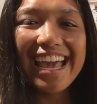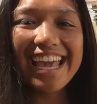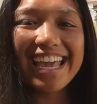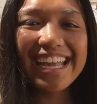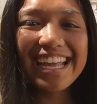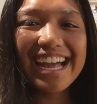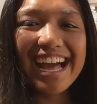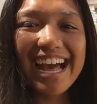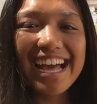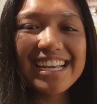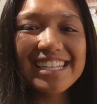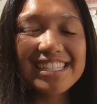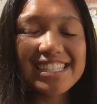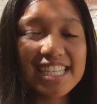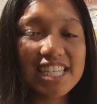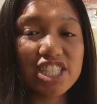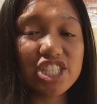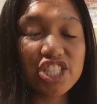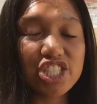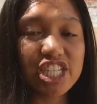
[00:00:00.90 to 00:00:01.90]
Hey guys,
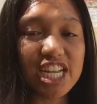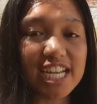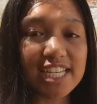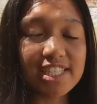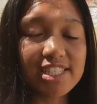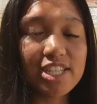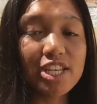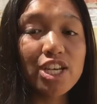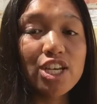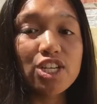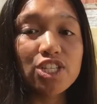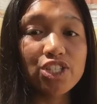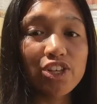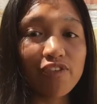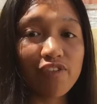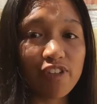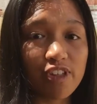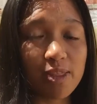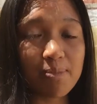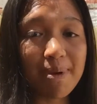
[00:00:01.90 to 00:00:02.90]
it's Jess. So
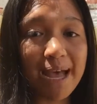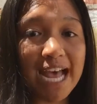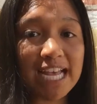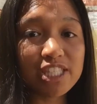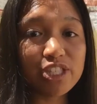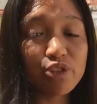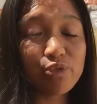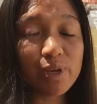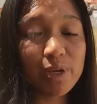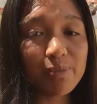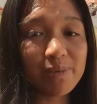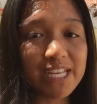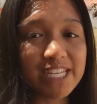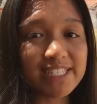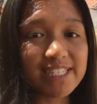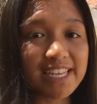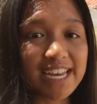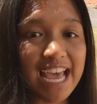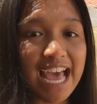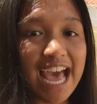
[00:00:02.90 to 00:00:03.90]
for the past three
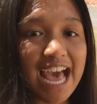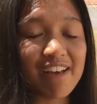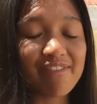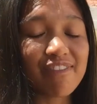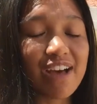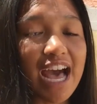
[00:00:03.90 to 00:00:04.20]
weeks and a half,